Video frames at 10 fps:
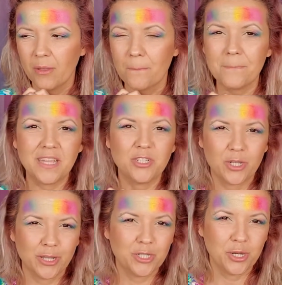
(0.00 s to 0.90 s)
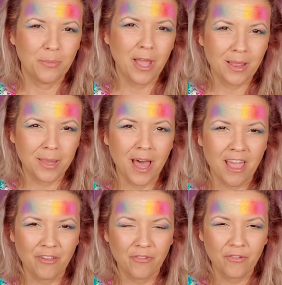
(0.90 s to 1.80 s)
me changing my
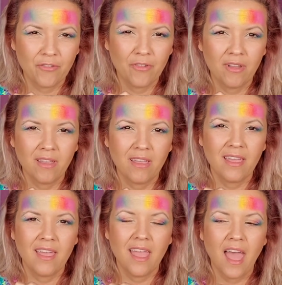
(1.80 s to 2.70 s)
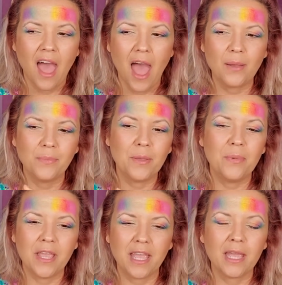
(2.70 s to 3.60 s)
life and me
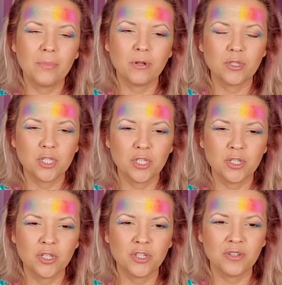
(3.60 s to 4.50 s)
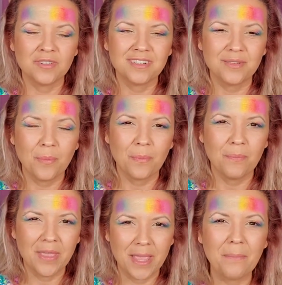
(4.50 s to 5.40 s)
being able to
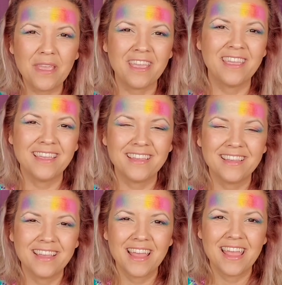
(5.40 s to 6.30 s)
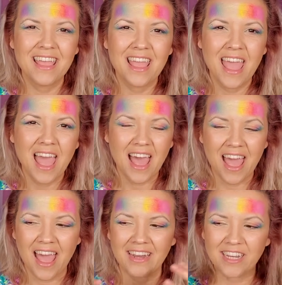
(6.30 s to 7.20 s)
be me
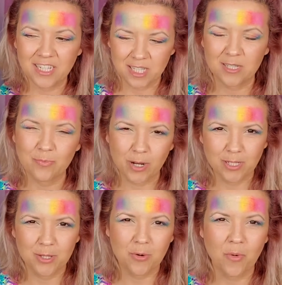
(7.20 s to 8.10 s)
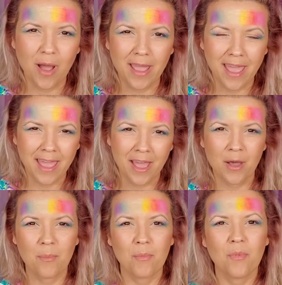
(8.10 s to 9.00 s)
and express who I am